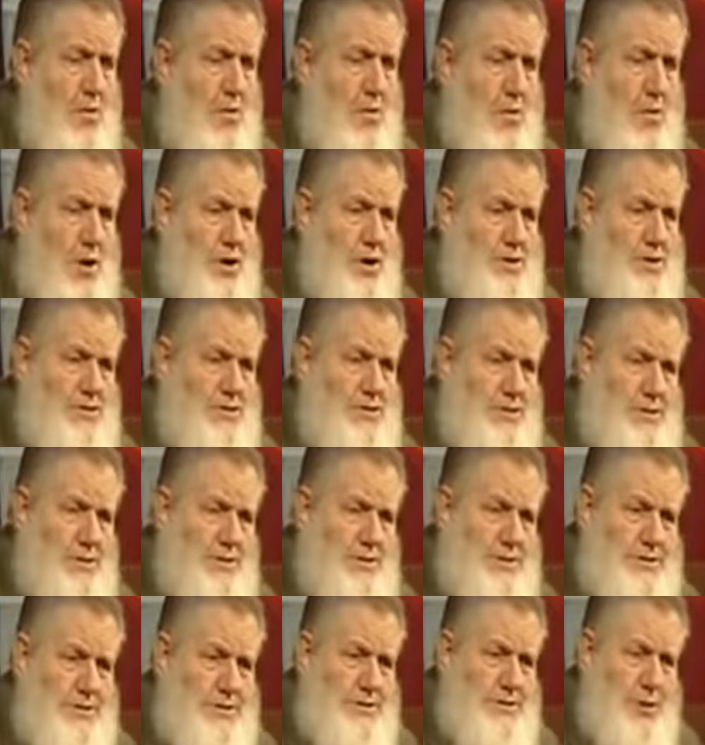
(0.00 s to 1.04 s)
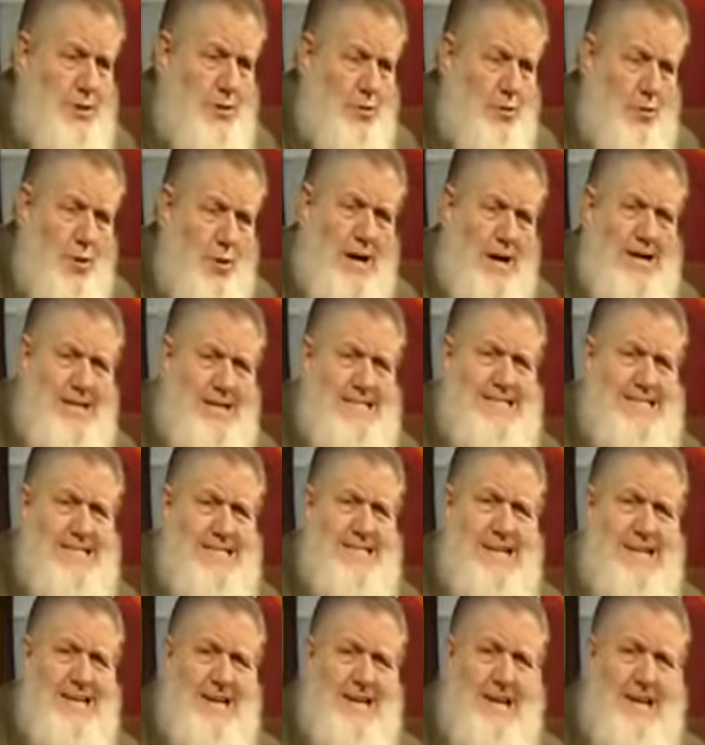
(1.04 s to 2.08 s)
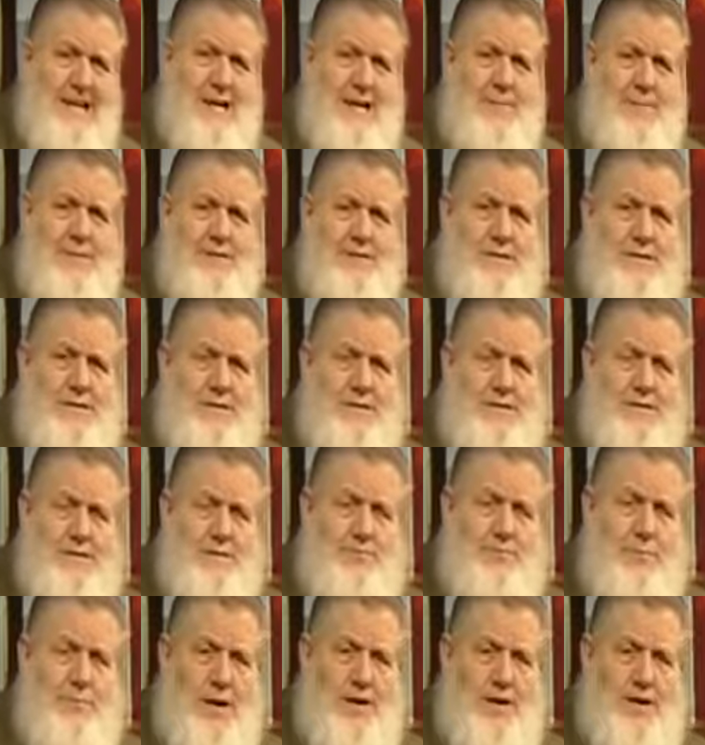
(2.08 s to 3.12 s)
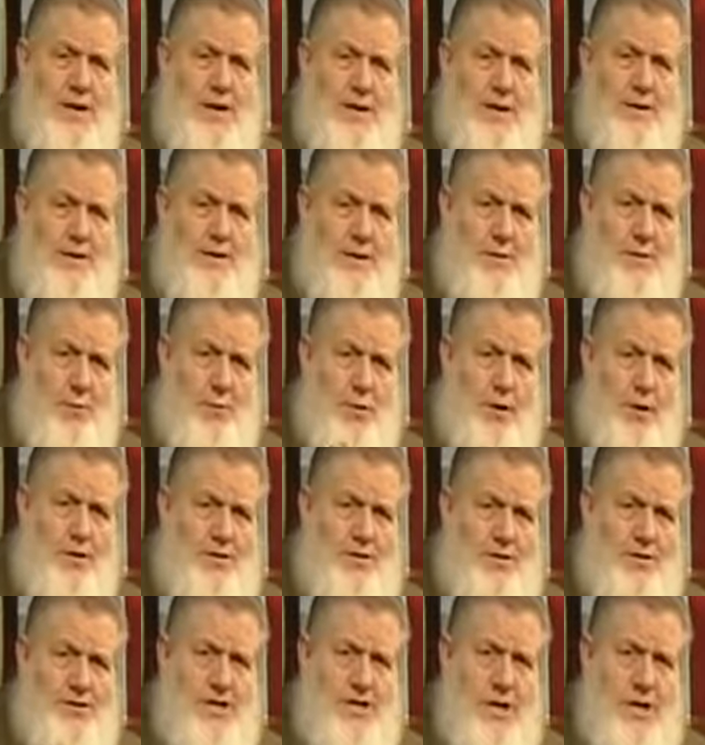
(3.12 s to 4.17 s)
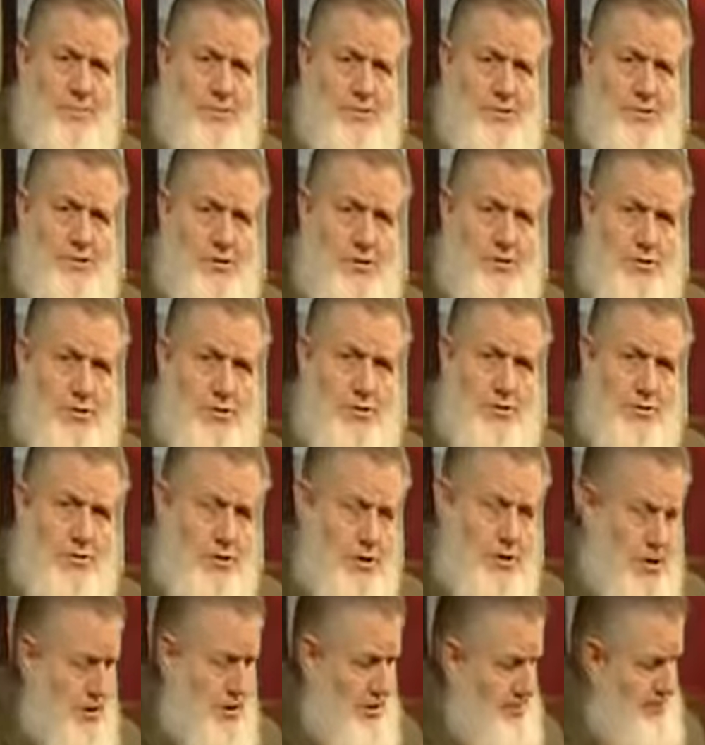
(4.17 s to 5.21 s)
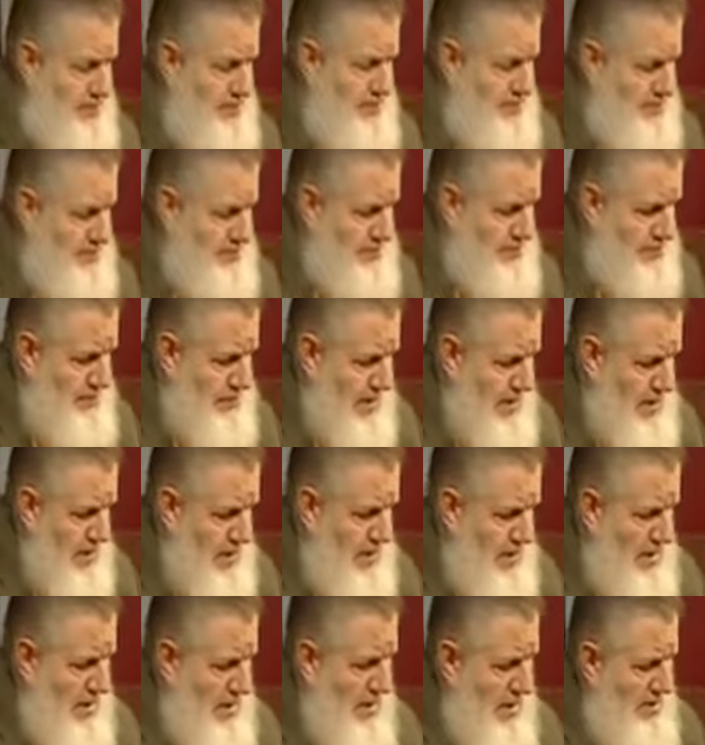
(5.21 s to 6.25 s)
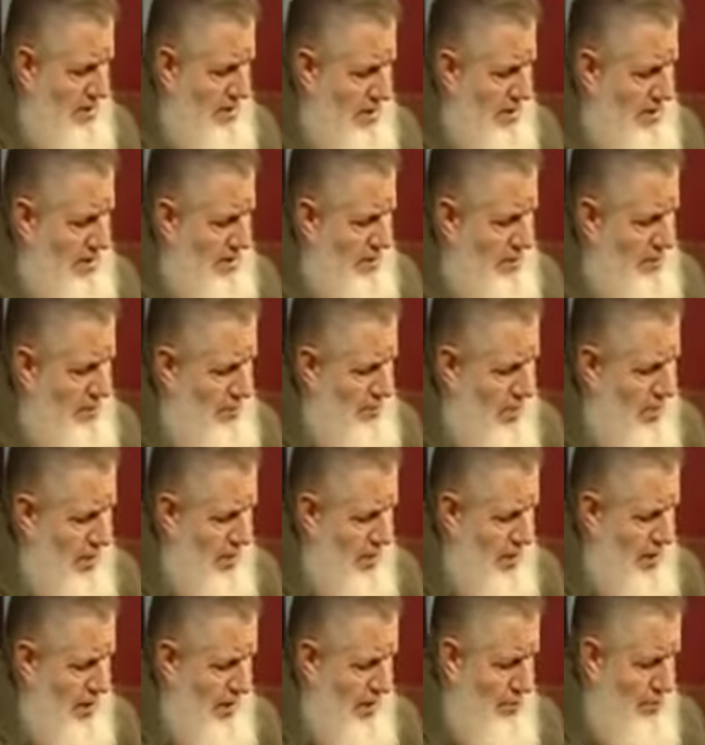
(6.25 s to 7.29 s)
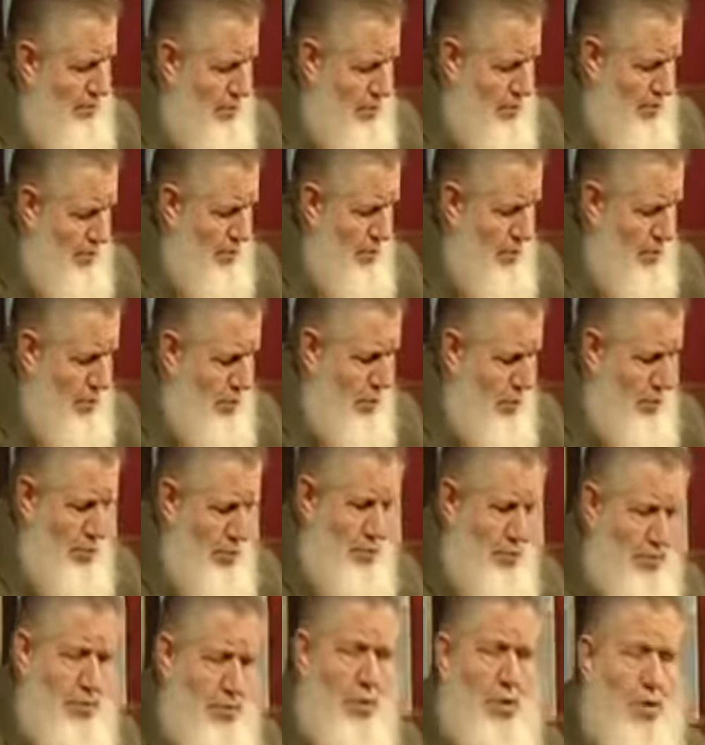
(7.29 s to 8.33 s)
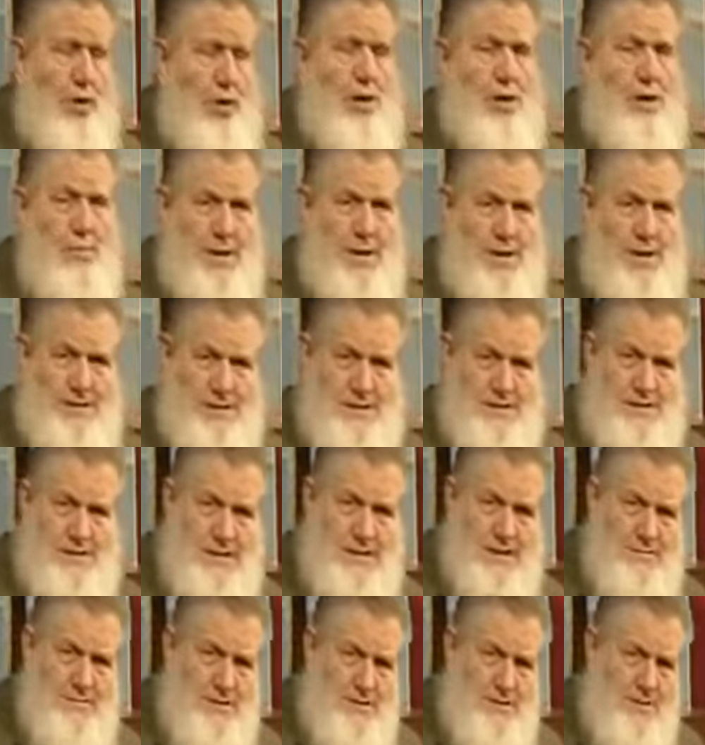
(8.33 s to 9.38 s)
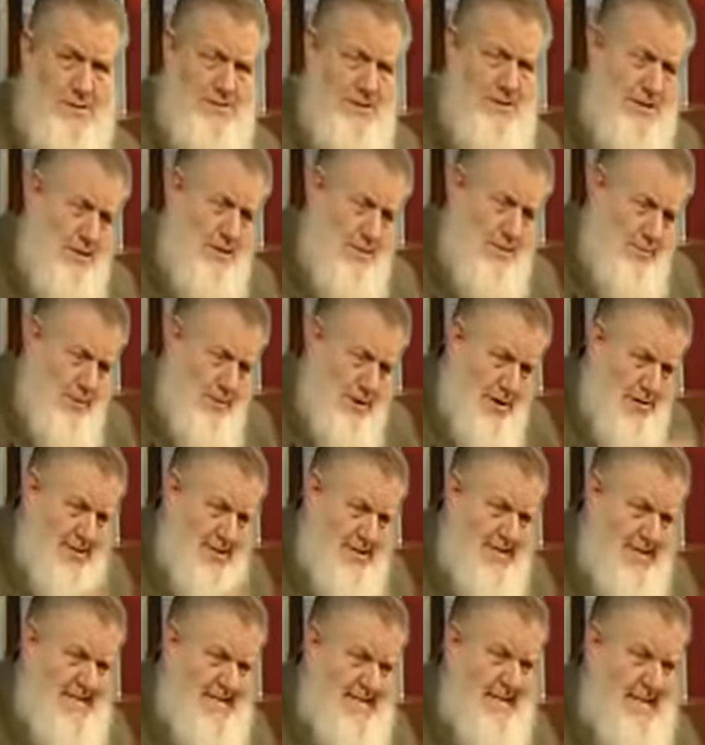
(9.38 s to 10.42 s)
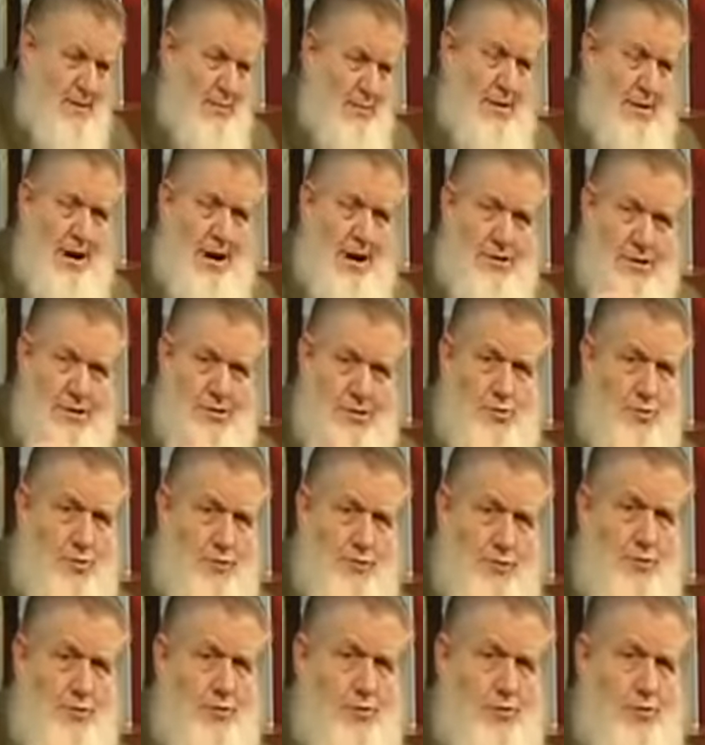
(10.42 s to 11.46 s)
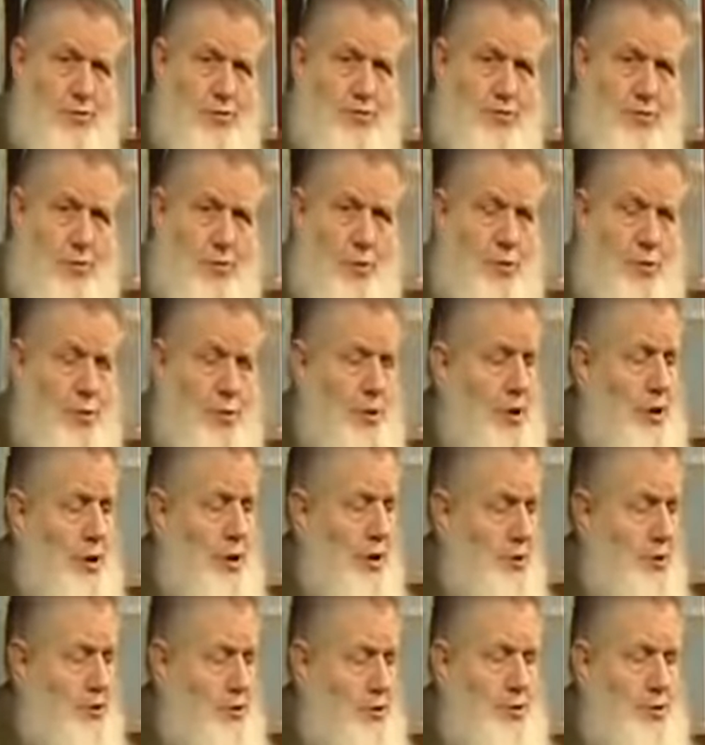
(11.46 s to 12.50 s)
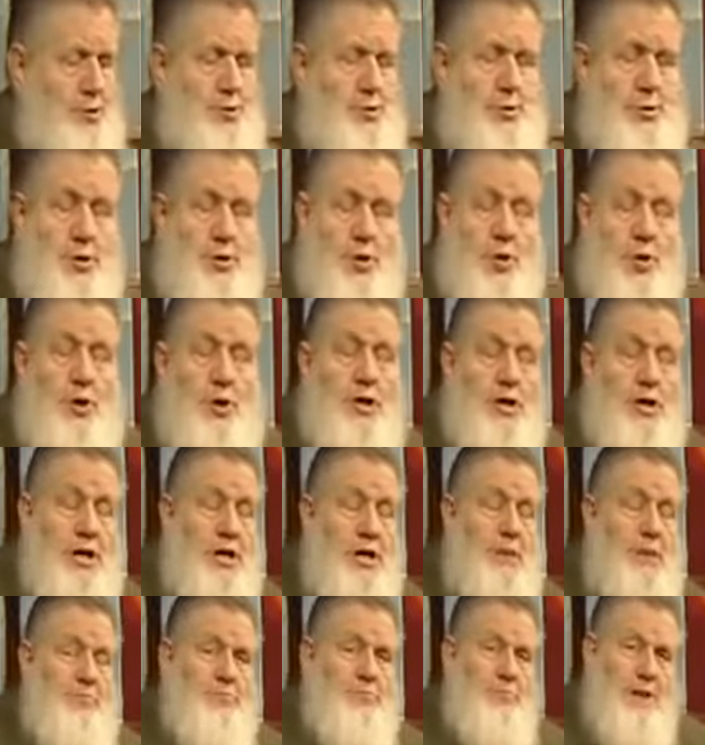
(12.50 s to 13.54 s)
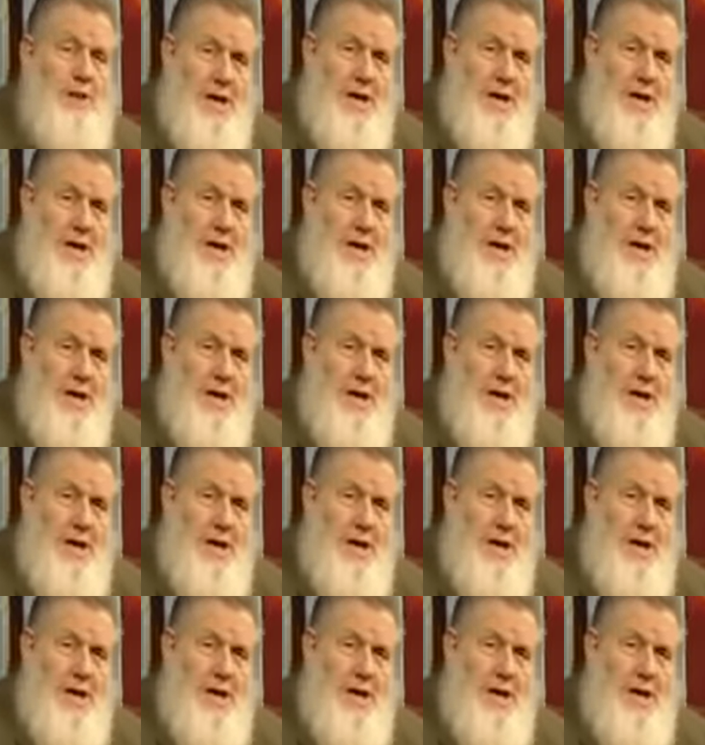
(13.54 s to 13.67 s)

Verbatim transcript: was the rights and limits is spelled out in one of the chapters of the Quran. Now, in another program, we're talking about this same subject in a bigger detail, but I'll just refer to it for you so that you can look it up.